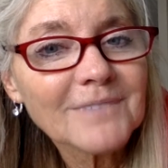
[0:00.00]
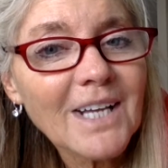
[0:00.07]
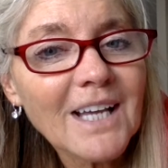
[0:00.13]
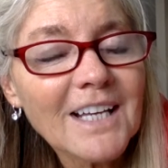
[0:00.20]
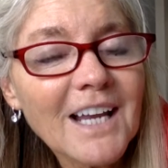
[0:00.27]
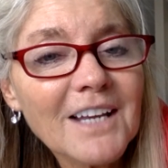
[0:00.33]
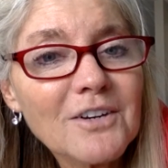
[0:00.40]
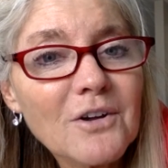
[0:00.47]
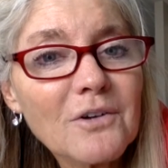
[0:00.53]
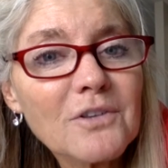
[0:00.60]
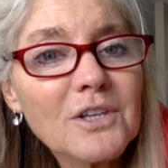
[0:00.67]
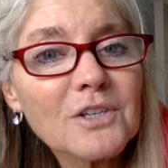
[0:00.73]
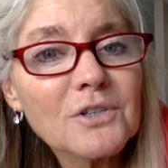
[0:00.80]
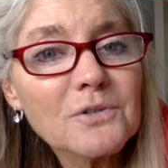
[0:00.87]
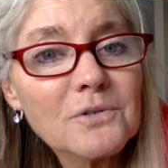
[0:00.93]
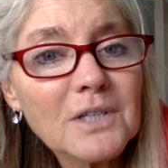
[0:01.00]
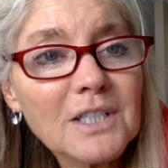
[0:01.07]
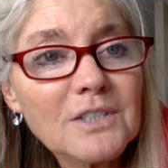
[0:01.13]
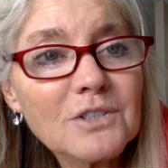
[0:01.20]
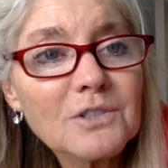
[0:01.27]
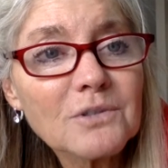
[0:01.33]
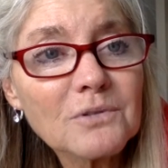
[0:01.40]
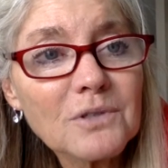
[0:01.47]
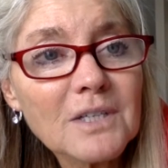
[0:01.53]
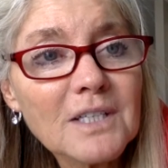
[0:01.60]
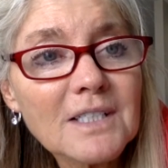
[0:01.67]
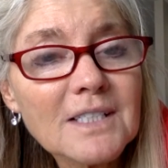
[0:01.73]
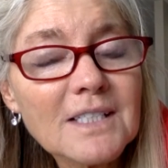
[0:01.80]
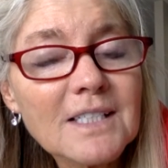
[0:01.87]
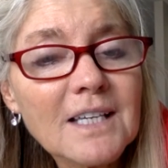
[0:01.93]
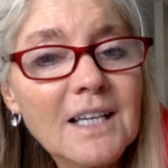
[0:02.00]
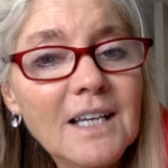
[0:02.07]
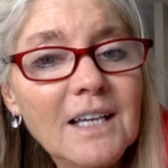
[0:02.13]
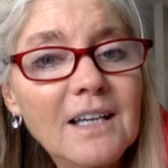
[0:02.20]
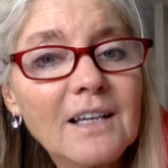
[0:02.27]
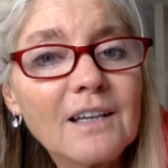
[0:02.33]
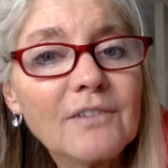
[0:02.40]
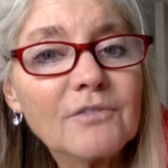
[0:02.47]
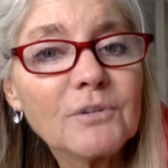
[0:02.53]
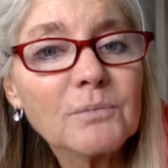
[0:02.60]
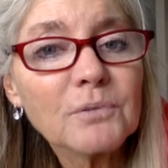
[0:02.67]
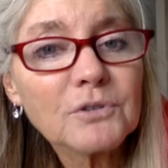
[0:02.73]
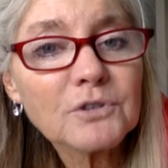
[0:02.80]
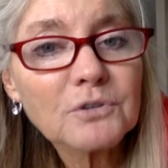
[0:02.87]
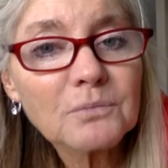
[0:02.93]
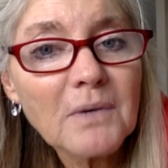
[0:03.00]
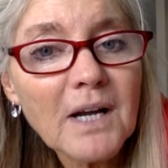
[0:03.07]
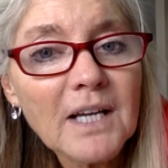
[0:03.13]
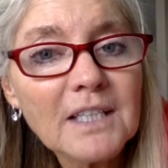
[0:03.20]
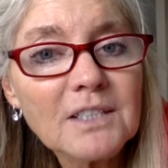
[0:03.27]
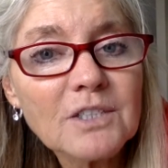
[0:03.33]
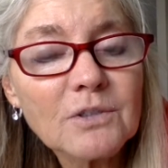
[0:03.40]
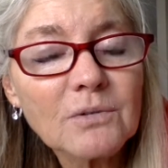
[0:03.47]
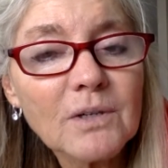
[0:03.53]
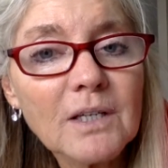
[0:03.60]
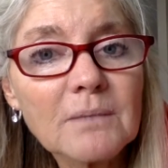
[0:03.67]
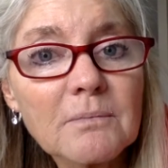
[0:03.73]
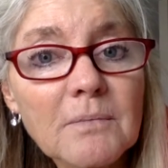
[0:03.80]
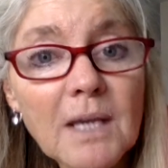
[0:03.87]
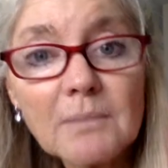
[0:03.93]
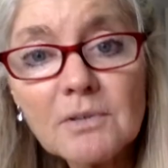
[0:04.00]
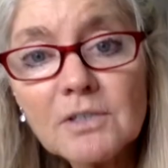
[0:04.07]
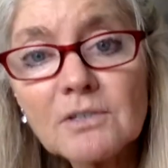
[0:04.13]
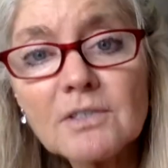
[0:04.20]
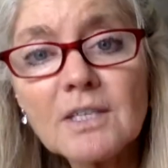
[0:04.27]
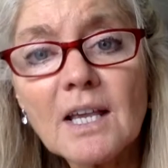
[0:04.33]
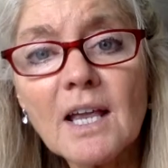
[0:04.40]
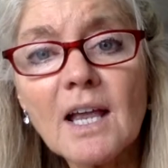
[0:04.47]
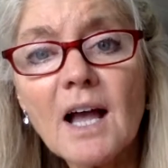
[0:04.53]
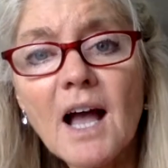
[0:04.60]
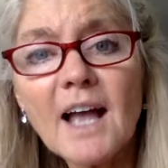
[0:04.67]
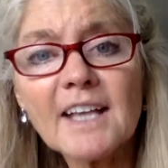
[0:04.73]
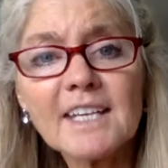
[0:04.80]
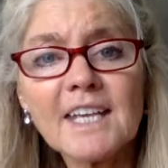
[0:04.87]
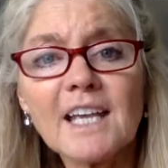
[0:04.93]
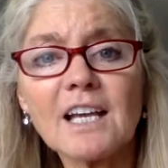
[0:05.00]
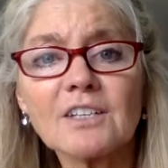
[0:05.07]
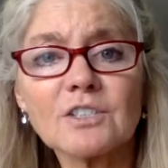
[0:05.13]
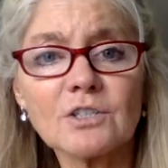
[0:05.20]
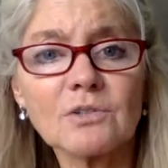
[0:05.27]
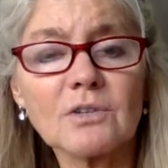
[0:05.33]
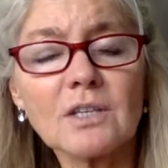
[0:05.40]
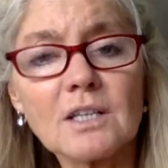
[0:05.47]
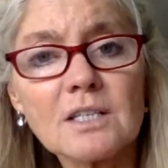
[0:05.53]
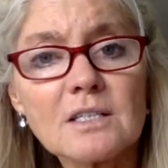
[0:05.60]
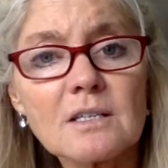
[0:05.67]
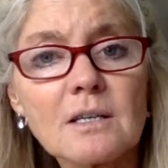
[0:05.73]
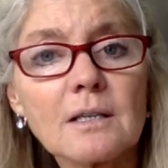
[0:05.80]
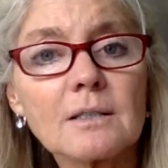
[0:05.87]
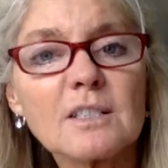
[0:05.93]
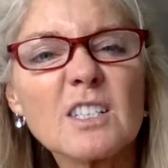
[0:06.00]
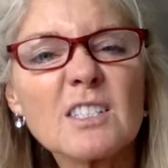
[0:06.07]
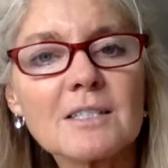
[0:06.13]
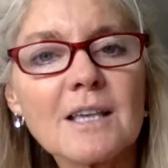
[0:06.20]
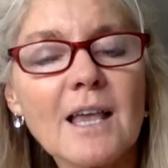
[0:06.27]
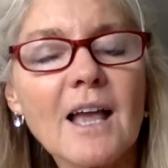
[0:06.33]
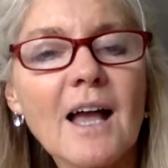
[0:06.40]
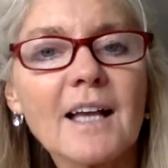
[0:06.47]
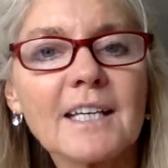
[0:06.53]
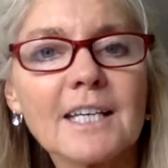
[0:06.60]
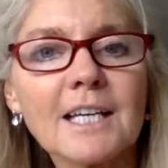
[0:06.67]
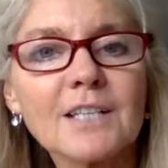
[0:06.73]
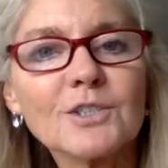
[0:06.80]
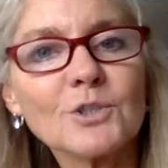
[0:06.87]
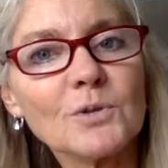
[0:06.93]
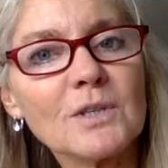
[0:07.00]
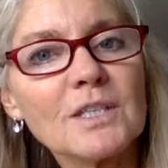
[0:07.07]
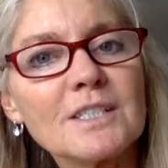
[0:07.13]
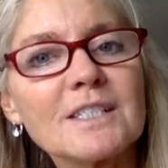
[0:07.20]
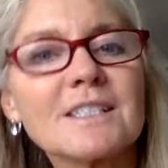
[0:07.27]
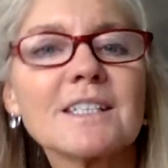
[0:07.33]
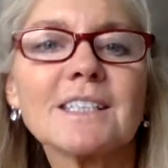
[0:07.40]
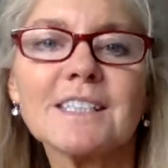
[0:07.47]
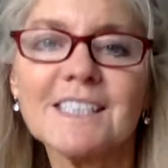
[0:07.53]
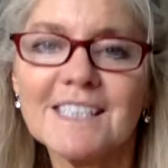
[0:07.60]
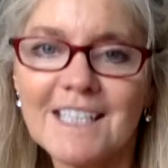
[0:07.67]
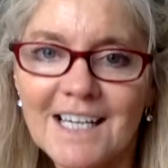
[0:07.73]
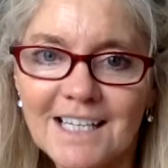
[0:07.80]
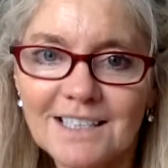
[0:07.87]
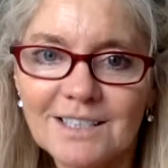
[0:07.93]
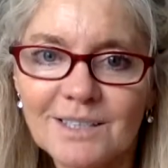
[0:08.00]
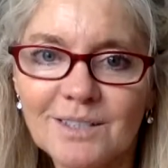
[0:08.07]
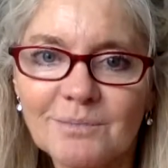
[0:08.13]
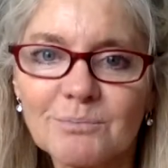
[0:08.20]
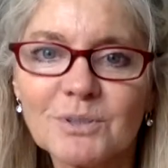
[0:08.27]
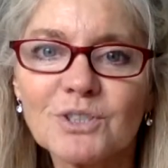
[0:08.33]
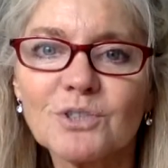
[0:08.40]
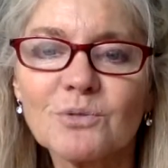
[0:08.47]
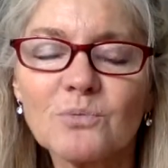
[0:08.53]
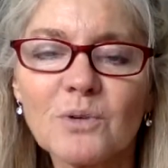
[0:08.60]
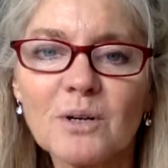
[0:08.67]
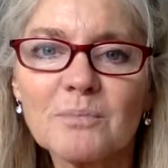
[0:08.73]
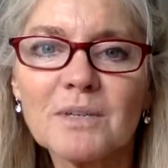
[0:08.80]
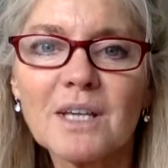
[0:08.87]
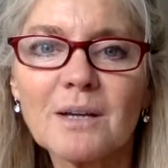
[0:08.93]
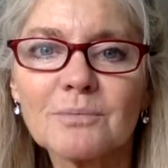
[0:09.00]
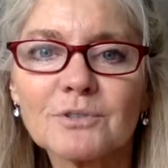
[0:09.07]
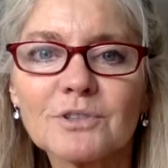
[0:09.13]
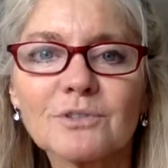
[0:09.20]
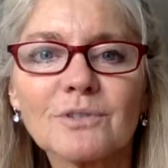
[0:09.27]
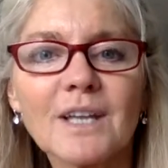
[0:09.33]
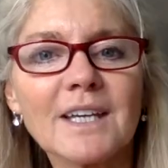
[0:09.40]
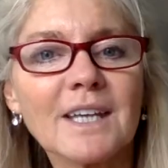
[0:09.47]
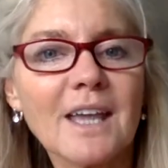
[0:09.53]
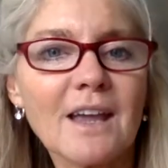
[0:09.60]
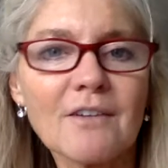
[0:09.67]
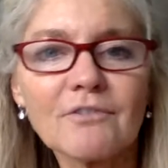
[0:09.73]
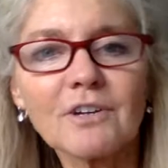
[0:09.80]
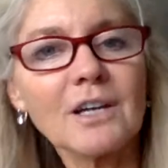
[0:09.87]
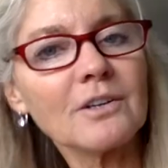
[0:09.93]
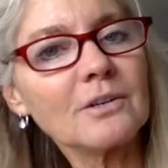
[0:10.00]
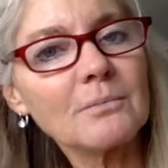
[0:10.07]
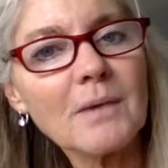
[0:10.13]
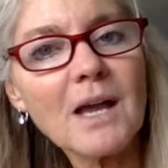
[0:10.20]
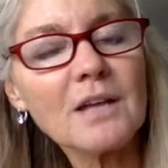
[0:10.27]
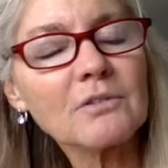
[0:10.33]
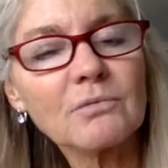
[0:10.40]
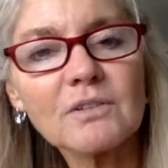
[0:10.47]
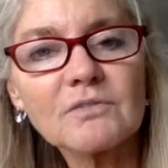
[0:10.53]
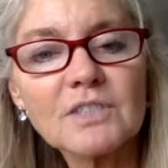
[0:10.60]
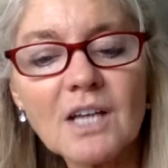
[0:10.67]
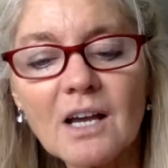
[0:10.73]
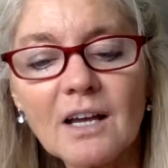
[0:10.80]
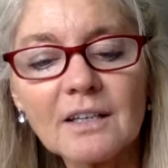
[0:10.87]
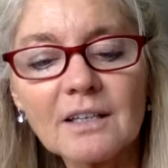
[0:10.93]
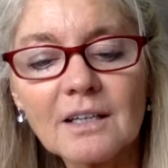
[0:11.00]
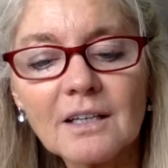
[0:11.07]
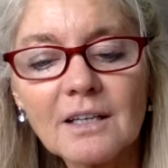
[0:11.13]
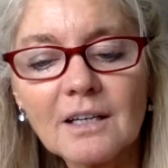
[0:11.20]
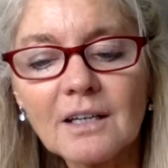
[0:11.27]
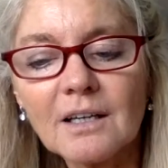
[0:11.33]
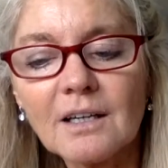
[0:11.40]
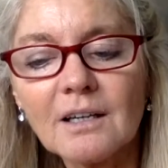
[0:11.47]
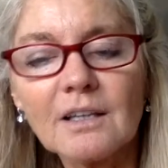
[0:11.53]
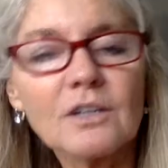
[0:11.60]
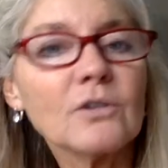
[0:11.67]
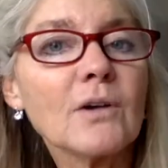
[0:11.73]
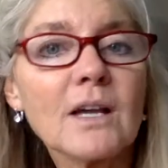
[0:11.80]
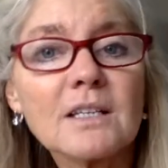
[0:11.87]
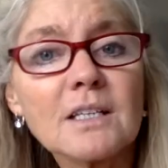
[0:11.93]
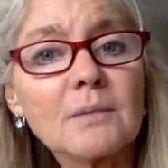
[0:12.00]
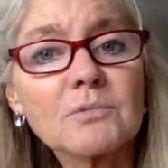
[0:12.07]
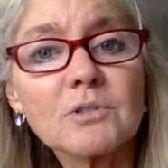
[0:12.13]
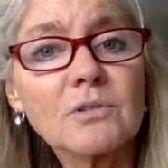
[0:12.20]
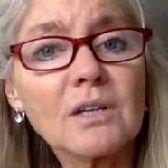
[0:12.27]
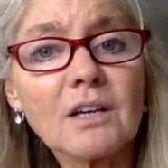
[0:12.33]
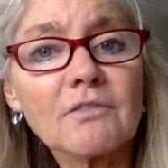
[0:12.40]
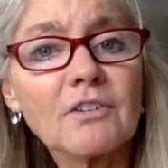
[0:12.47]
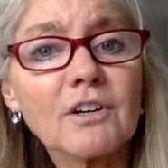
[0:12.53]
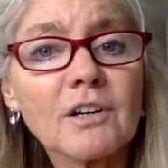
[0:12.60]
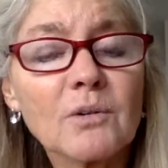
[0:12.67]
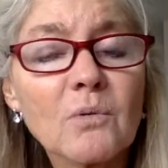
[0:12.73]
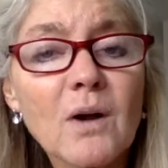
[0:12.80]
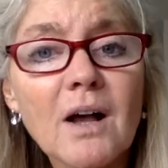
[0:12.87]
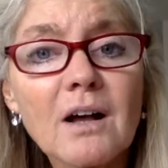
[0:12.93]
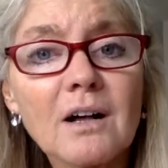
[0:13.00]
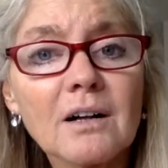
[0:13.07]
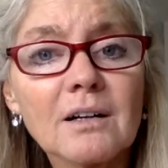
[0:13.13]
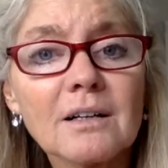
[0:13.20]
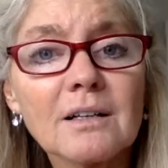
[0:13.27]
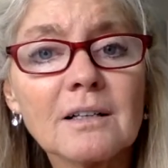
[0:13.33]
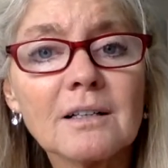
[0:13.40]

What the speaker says: And I know that you can do this if you put your mind to it. Maybe you say, I can't do this. Just say, I can't do this yet. But you will be able to. Like every other math we've done, you end up doing it very well.